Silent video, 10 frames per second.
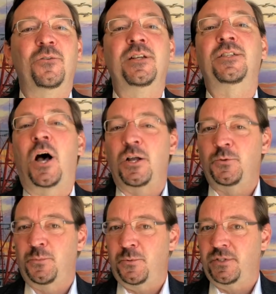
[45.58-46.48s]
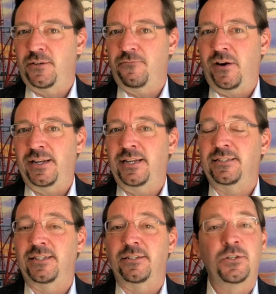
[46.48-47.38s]
is 100%
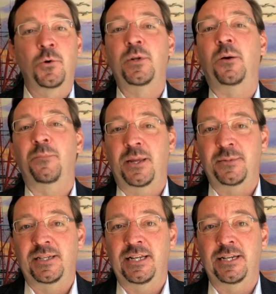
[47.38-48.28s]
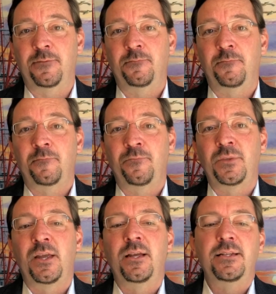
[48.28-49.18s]
financing, no down payment needed.
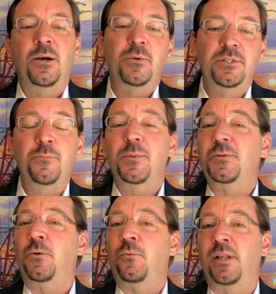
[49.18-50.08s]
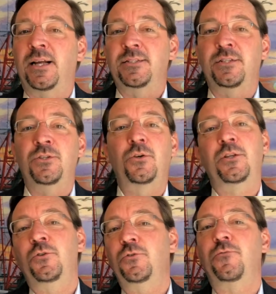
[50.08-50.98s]
Now, what some people don't realize is you can
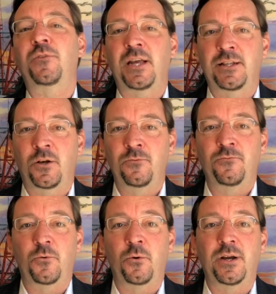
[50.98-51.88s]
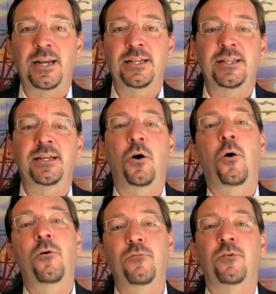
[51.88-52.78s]
use a VA loan for anything
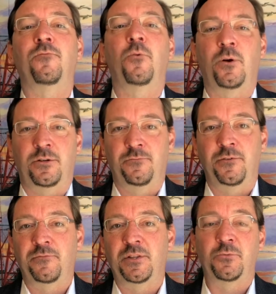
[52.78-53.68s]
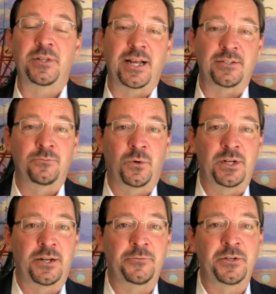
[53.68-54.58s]
over
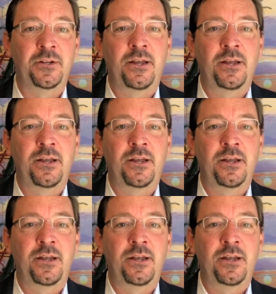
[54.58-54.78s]
$453,100.